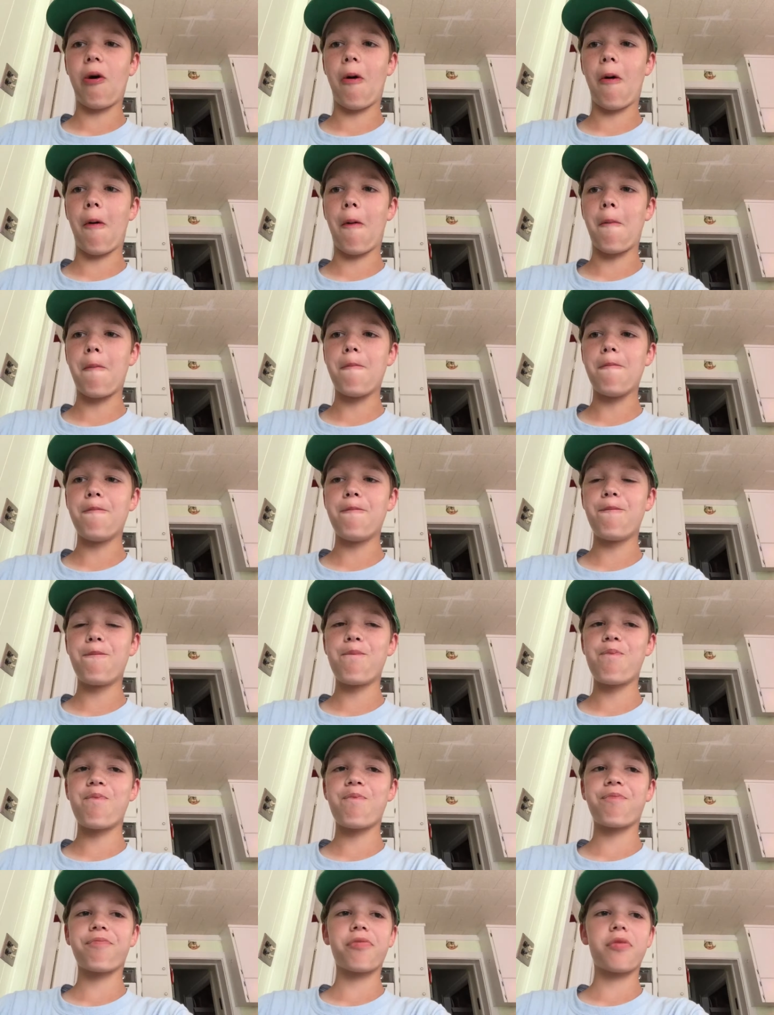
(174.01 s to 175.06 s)
Um
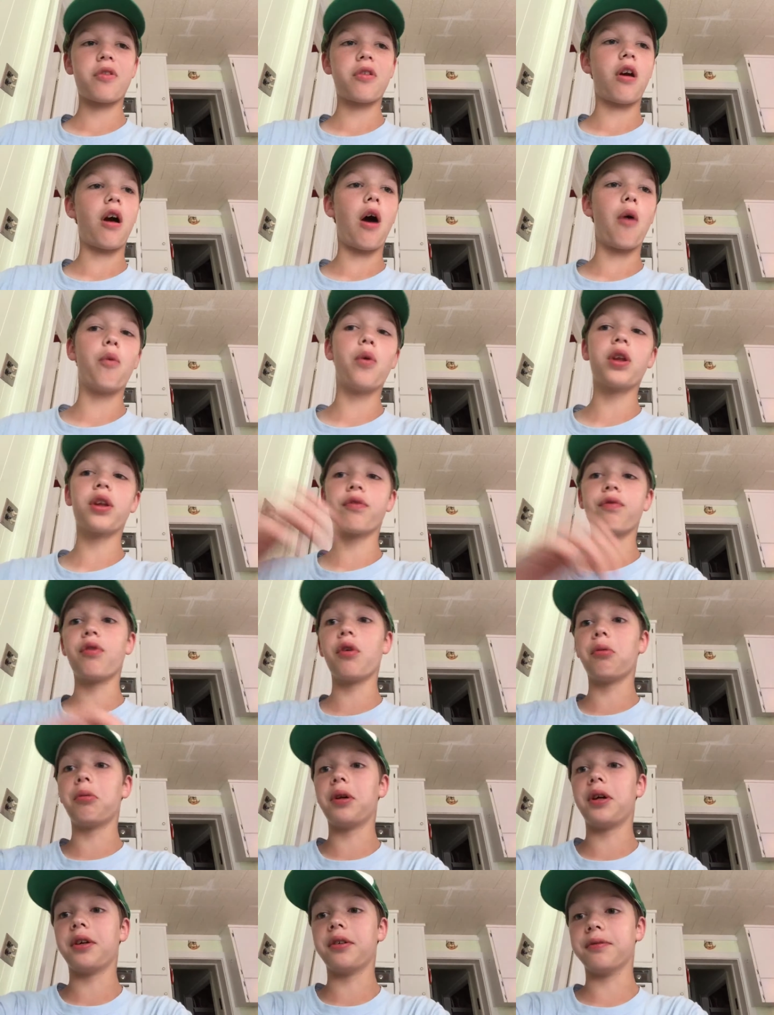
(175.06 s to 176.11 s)
I was
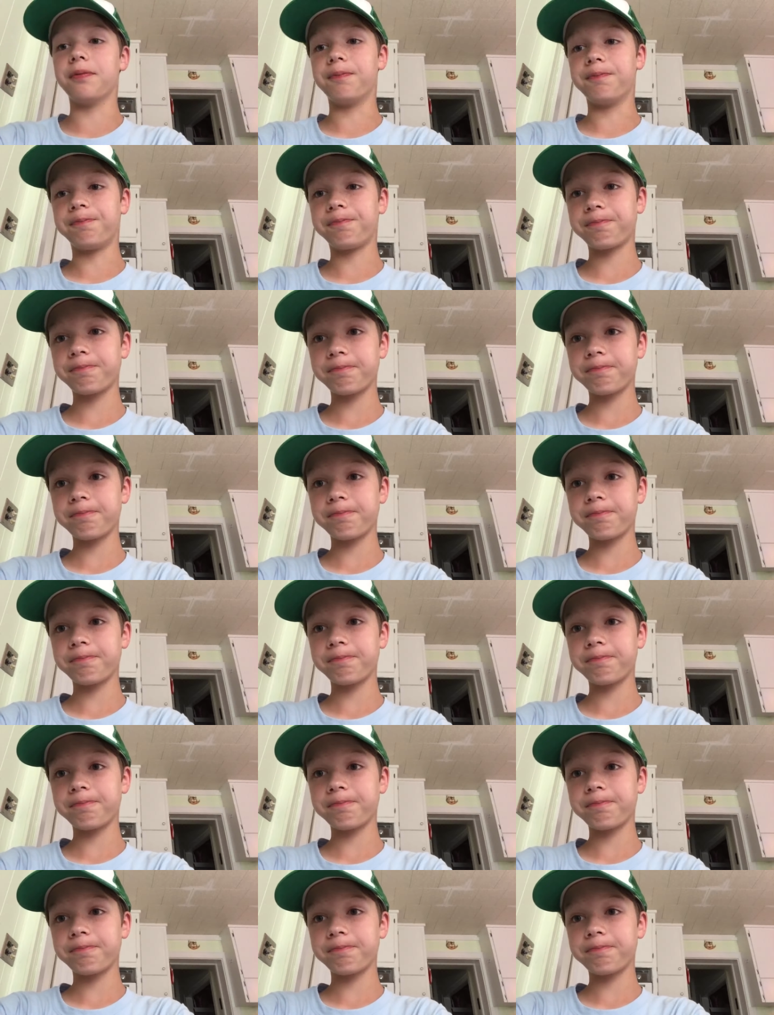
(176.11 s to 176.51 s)
filming